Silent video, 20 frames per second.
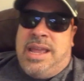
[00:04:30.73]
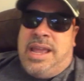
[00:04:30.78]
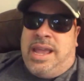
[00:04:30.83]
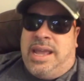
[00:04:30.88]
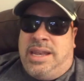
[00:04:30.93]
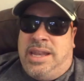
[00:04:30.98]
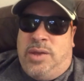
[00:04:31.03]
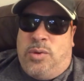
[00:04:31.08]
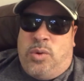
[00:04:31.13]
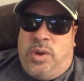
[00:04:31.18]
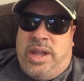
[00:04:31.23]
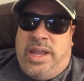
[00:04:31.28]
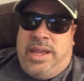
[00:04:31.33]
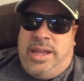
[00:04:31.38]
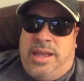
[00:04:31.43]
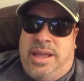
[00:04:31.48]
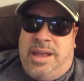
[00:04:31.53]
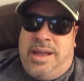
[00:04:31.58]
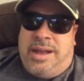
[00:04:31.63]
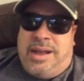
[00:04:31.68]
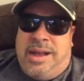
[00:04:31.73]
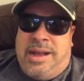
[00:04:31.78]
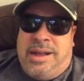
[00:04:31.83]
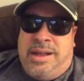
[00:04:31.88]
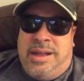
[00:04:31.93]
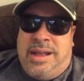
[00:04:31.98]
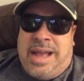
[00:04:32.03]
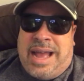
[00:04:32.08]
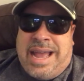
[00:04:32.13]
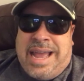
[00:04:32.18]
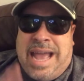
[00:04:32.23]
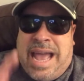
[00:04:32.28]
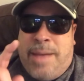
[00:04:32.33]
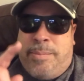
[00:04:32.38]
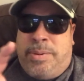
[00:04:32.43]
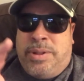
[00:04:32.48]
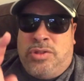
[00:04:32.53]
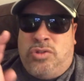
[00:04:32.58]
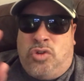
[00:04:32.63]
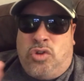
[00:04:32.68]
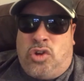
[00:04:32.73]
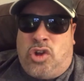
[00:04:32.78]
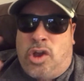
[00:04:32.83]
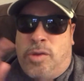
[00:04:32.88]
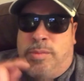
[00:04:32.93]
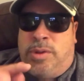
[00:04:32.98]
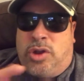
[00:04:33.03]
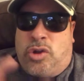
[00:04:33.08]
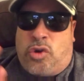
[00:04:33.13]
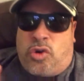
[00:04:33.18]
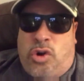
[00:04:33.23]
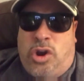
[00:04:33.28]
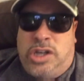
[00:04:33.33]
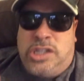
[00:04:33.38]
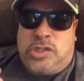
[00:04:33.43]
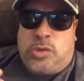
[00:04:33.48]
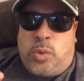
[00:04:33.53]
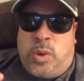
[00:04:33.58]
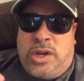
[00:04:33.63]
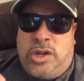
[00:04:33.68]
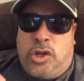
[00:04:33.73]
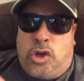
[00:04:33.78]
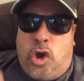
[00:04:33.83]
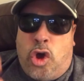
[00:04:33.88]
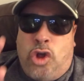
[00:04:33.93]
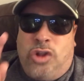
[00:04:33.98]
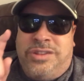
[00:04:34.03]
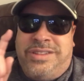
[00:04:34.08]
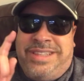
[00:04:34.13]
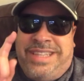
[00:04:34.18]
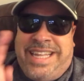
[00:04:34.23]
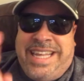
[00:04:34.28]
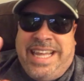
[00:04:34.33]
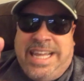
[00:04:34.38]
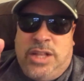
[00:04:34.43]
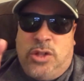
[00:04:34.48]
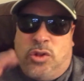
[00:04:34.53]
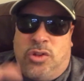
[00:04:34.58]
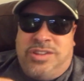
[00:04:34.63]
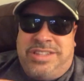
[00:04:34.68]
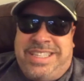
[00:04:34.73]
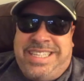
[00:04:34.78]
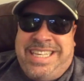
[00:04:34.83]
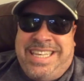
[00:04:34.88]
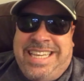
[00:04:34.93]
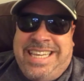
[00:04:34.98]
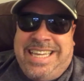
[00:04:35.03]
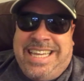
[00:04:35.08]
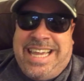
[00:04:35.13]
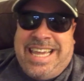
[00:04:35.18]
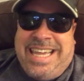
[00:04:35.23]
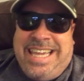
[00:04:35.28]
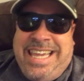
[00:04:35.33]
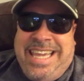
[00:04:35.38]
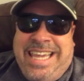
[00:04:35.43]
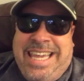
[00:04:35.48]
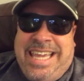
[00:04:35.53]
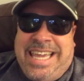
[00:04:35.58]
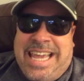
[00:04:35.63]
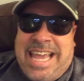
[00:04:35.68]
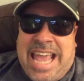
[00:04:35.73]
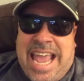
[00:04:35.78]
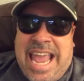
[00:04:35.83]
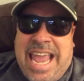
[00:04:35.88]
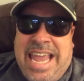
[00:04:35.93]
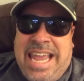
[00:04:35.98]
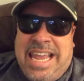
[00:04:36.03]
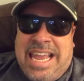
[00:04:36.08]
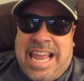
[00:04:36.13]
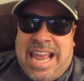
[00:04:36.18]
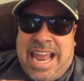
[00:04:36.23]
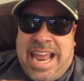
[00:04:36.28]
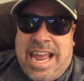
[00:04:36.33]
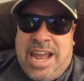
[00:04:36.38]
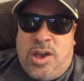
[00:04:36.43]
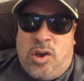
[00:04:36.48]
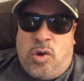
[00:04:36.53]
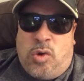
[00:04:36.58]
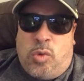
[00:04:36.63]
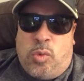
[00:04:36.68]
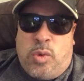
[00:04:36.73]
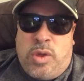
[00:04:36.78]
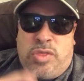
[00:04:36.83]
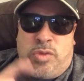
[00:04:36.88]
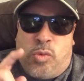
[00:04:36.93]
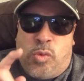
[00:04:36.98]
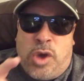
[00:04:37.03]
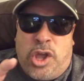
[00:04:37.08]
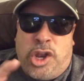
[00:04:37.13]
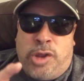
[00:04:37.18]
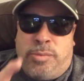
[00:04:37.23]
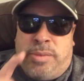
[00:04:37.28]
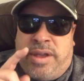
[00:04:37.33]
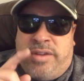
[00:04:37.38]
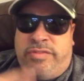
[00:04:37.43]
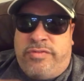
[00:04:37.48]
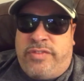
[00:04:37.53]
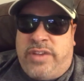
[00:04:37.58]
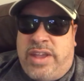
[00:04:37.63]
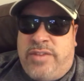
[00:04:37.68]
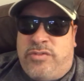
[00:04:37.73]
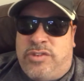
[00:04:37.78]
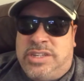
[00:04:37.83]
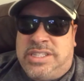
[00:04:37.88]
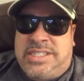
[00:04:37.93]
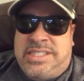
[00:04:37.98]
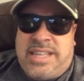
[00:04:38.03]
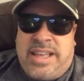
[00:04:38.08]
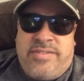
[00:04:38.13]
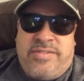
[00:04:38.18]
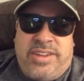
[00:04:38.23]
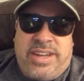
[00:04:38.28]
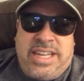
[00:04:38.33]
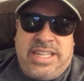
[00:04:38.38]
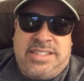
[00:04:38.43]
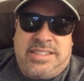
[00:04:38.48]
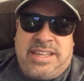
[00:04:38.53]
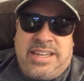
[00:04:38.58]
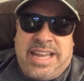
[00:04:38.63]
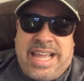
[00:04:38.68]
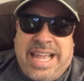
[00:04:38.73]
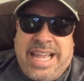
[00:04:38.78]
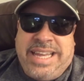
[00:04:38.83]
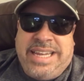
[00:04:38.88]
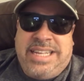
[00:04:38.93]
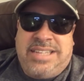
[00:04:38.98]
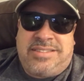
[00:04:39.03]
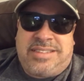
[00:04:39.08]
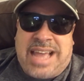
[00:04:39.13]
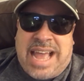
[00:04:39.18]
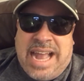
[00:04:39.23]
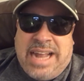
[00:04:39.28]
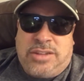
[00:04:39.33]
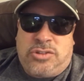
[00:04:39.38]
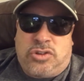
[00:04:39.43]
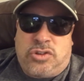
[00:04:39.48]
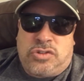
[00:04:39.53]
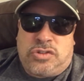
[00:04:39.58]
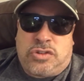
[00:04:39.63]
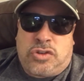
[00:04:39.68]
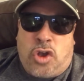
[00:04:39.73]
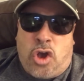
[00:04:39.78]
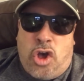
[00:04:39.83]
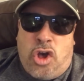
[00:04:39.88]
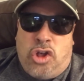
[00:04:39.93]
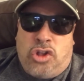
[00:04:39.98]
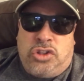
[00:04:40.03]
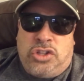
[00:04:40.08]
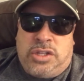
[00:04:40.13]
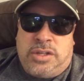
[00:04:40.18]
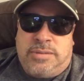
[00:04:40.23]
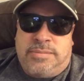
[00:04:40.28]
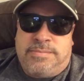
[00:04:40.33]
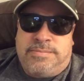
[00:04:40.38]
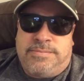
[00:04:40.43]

Anyway, I happened to come across one called Deal, D E A L, with one of my favorite 70s and 80s actors called.